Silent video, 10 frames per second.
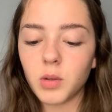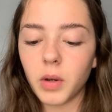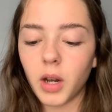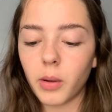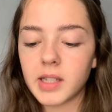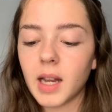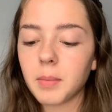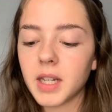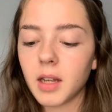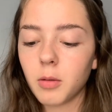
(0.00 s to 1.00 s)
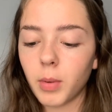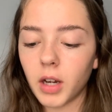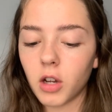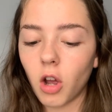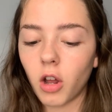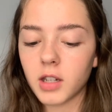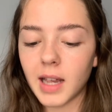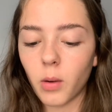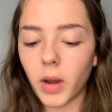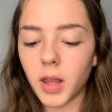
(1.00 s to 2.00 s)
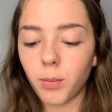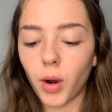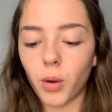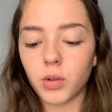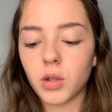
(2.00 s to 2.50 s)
We know it's tempting, but cons outweigh the pros.